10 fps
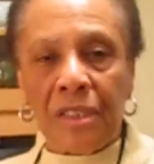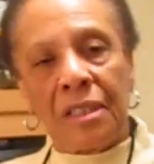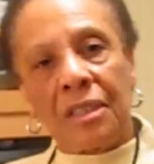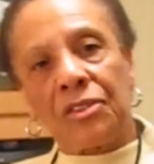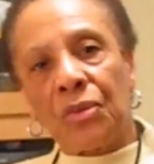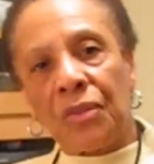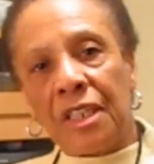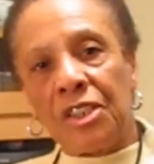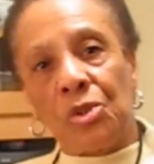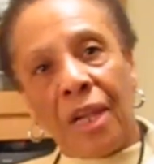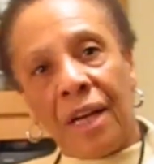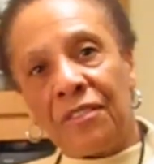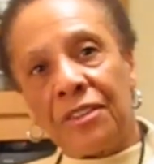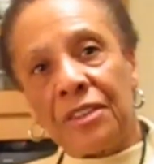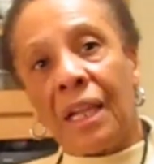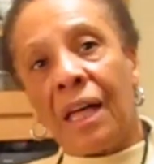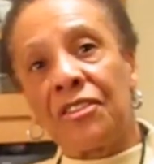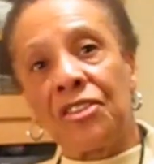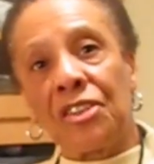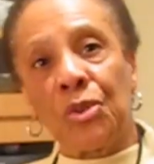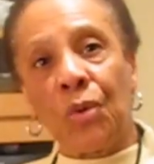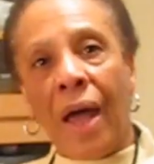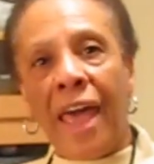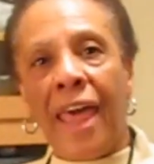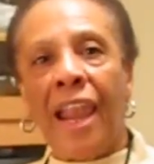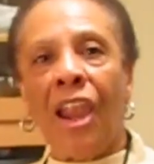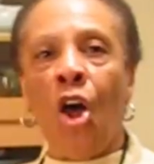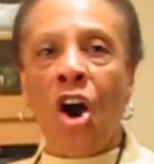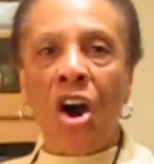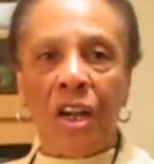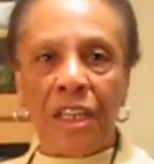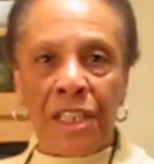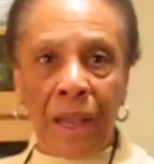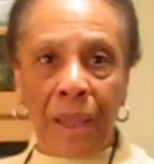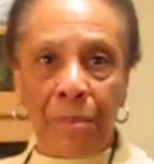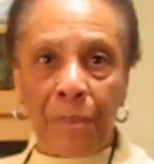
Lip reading: so that you'll have it lasting you a long time.